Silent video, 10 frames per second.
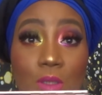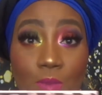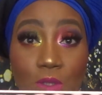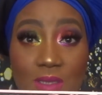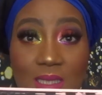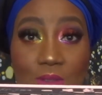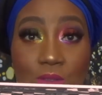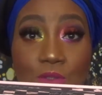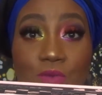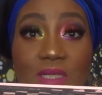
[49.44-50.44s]
I'm going to start on
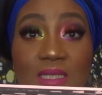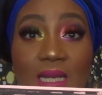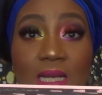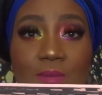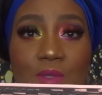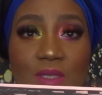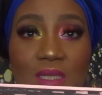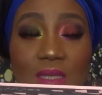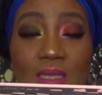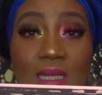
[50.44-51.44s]
the green side because I
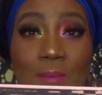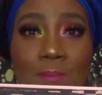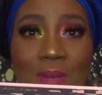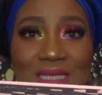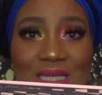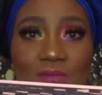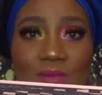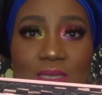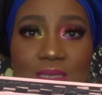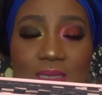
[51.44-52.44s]
think that might have
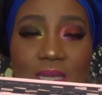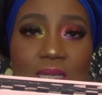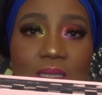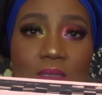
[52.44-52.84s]
less stain,